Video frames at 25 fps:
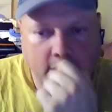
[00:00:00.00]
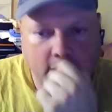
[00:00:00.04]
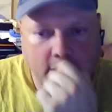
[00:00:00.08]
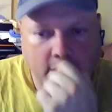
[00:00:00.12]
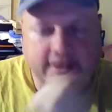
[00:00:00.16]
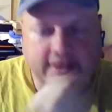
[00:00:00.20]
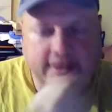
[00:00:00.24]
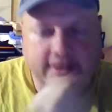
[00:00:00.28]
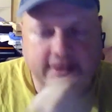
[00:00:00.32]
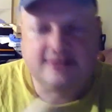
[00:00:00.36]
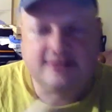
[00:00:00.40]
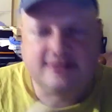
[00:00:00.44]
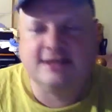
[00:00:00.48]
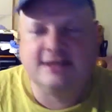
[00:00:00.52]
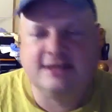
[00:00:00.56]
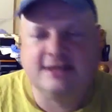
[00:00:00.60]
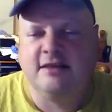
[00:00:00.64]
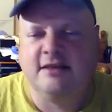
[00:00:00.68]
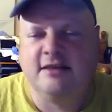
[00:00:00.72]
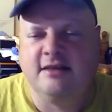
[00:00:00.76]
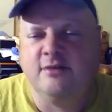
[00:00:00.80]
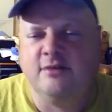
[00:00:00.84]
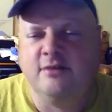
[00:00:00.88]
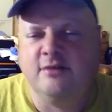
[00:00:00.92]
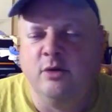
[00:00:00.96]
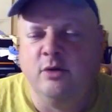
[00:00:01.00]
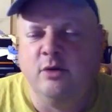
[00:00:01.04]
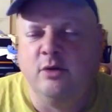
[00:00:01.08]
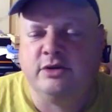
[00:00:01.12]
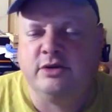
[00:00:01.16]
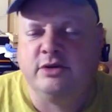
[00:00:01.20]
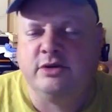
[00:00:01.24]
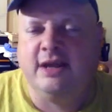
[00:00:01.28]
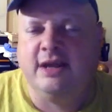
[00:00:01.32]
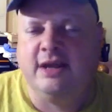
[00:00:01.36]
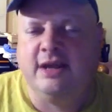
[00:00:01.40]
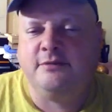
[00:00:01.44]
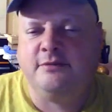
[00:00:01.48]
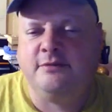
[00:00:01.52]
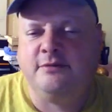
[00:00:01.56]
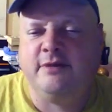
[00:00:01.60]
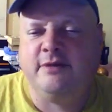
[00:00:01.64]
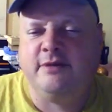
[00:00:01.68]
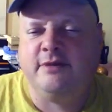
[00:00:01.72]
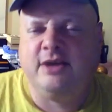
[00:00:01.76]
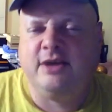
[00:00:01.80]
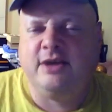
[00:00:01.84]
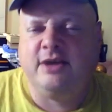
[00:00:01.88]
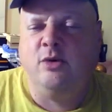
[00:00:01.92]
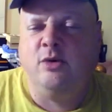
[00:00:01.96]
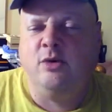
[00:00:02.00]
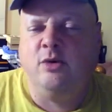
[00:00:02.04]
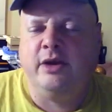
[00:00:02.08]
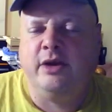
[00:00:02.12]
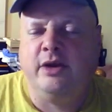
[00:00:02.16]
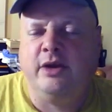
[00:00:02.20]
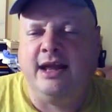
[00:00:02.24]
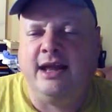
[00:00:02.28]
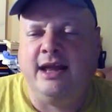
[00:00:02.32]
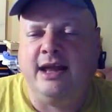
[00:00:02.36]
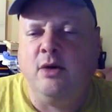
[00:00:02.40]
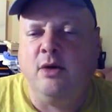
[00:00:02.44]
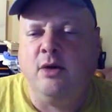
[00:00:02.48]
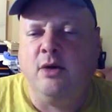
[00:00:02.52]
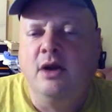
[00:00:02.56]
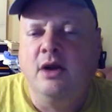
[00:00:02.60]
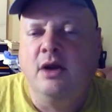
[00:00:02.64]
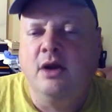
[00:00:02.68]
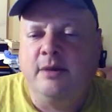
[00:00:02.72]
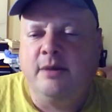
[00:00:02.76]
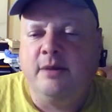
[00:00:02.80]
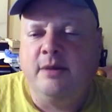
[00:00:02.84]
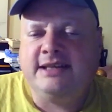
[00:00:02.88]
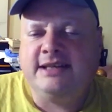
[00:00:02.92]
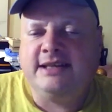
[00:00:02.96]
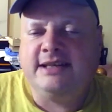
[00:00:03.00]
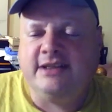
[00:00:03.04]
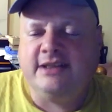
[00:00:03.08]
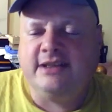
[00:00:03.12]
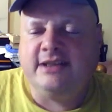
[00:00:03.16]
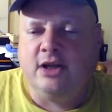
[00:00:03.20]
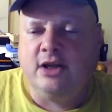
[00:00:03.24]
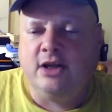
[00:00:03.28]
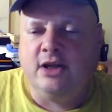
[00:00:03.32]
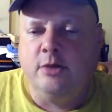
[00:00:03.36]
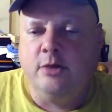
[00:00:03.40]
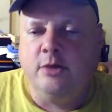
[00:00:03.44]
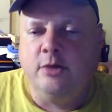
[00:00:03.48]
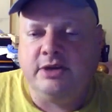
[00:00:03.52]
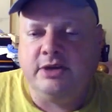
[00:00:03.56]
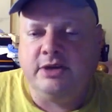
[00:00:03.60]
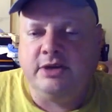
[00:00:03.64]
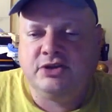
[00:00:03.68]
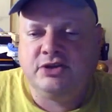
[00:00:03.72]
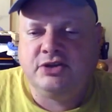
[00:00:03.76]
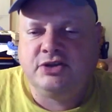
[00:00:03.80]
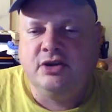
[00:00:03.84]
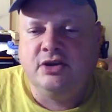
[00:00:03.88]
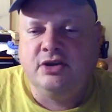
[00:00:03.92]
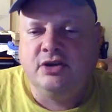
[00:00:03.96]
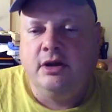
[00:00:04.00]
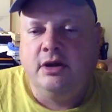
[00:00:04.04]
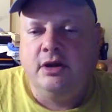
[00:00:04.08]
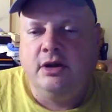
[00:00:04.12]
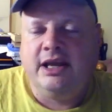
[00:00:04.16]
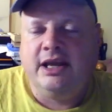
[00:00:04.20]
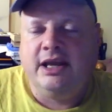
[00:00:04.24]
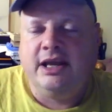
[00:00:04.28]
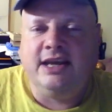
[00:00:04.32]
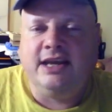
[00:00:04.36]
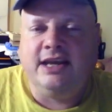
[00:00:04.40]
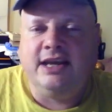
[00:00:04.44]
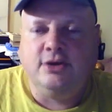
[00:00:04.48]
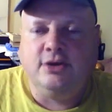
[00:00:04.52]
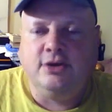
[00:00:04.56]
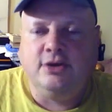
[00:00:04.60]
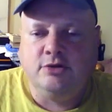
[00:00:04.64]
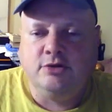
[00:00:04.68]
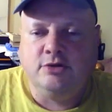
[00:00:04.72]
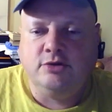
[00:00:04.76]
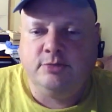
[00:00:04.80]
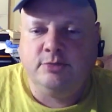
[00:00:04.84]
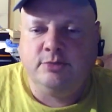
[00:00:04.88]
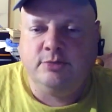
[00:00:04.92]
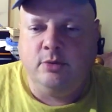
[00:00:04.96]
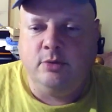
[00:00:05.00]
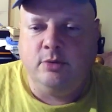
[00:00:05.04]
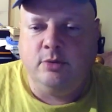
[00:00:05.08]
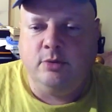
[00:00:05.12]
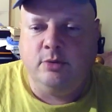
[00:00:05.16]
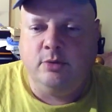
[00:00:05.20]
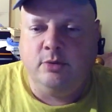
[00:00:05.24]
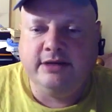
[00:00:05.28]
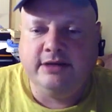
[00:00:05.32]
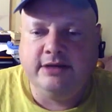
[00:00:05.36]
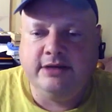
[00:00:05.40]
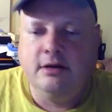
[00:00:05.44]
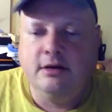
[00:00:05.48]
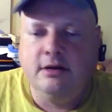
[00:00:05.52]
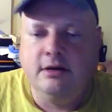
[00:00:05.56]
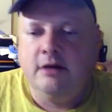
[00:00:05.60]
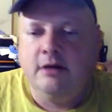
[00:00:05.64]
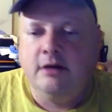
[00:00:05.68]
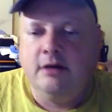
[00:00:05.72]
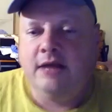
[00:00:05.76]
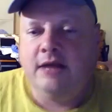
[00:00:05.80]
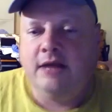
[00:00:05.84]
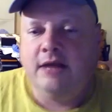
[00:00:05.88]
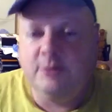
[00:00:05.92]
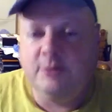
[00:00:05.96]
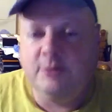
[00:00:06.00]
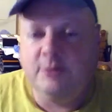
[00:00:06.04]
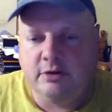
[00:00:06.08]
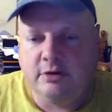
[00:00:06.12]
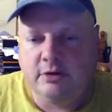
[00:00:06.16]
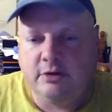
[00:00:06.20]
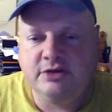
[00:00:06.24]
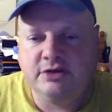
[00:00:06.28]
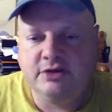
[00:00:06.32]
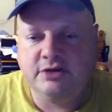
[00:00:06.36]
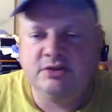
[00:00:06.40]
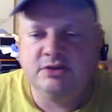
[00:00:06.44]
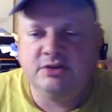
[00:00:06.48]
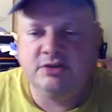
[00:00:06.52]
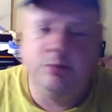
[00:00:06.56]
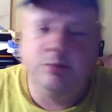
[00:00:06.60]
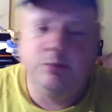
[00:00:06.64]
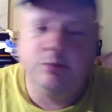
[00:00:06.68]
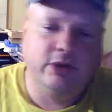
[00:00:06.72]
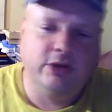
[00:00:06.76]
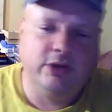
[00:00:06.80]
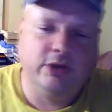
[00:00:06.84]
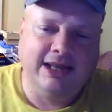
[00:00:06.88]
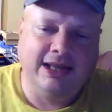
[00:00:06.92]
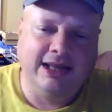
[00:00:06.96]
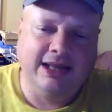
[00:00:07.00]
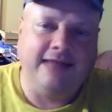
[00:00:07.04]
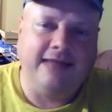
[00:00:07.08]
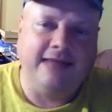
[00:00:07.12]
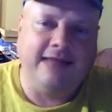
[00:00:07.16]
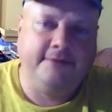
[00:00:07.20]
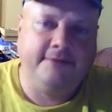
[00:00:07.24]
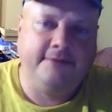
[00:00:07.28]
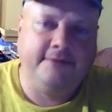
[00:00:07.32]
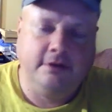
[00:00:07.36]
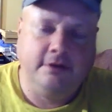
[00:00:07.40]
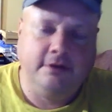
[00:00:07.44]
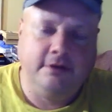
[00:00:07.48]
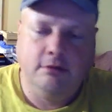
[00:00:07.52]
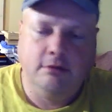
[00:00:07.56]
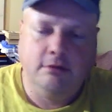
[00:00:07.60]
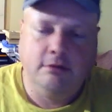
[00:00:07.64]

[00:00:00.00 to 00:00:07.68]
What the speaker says: This kind of alt left, whatever they call it now. Basically, the globalist, EU supporting, immigration supporting left,